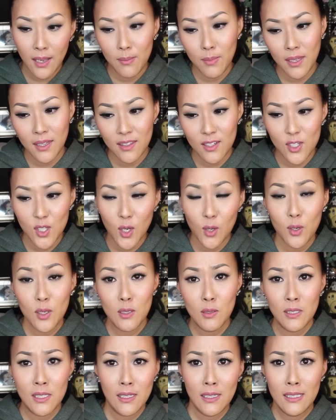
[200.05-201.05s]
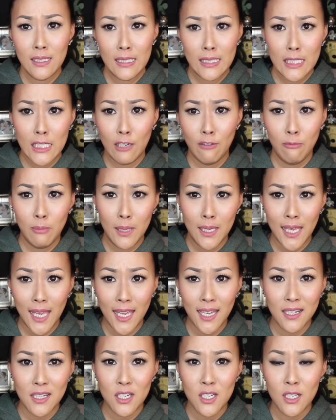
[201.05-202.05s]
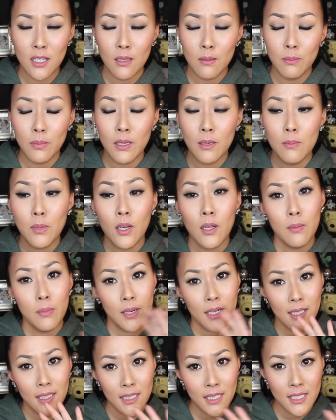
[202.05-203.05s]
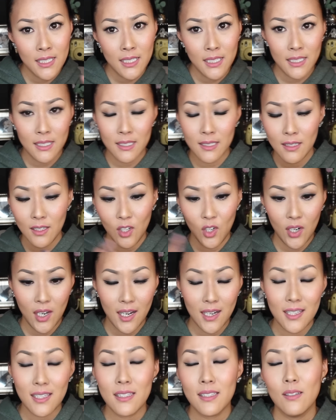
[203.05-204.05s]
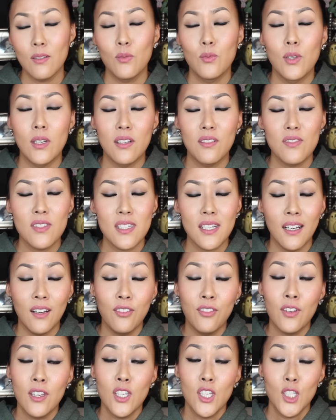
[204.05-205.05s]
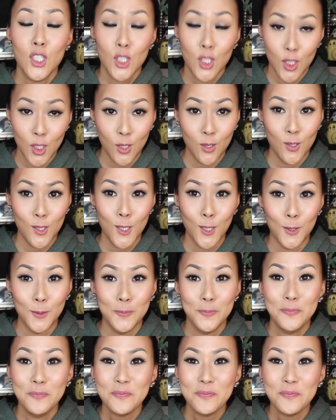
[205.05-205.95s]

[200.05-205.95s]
I mean there's always stuff being added to the big ball, but at least it's you're getting rid of stuff to do too.